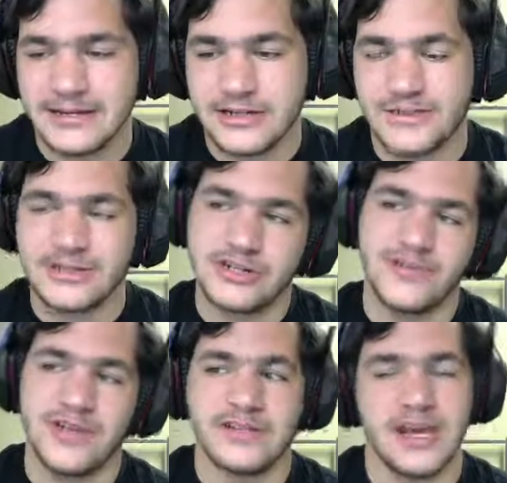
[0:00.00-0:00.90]
Special
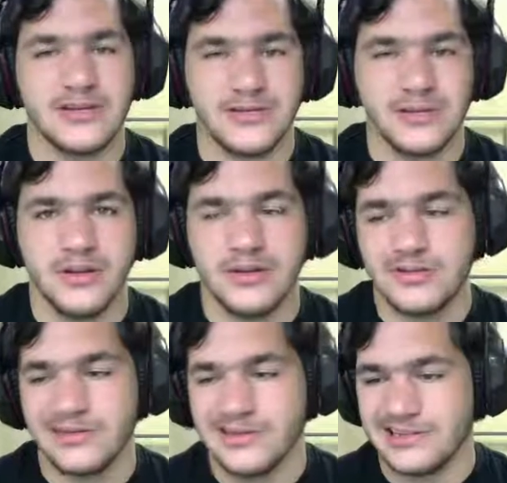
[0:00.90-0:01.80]
defense, actually,
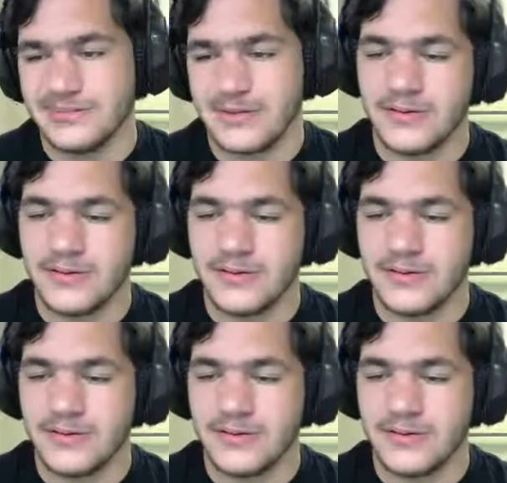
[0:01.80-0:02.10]
not speed.